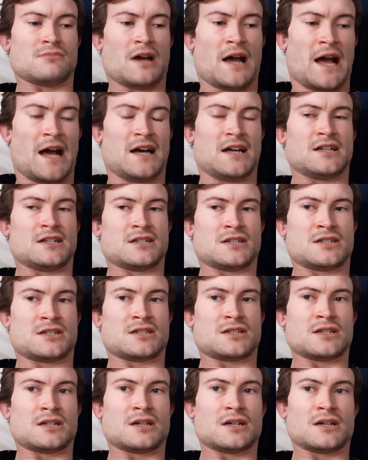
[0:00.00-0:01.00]

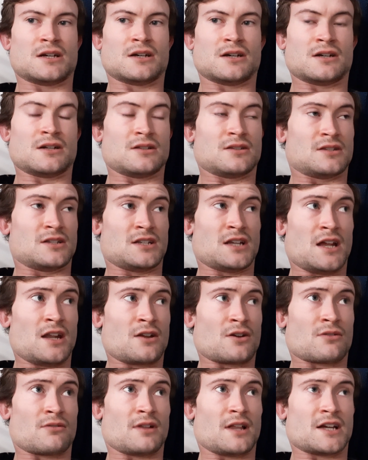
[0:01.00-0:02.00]
has the
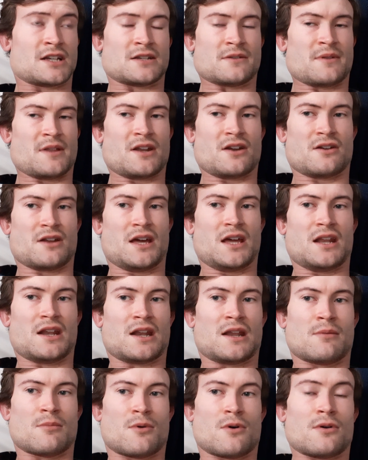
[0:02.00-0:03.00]
technical relationship. They don't need it
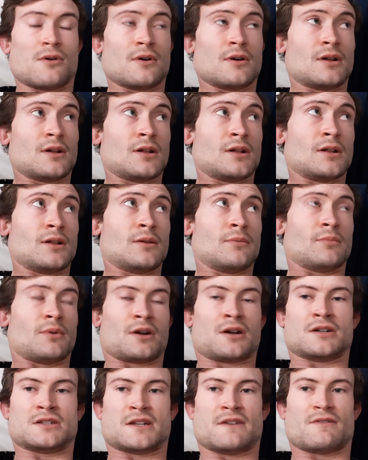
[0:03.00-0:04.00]
anymore
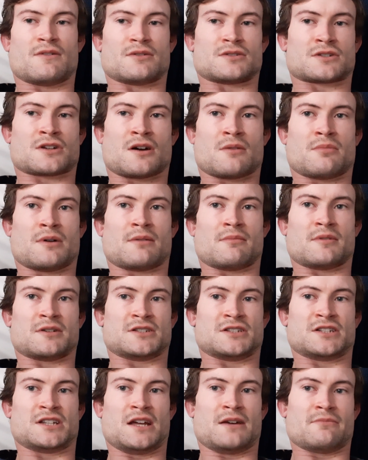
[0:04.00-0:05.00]
because everyone's got pretty much
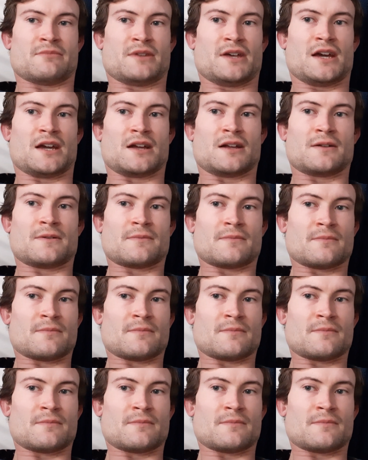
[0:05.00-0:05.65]
the same thing.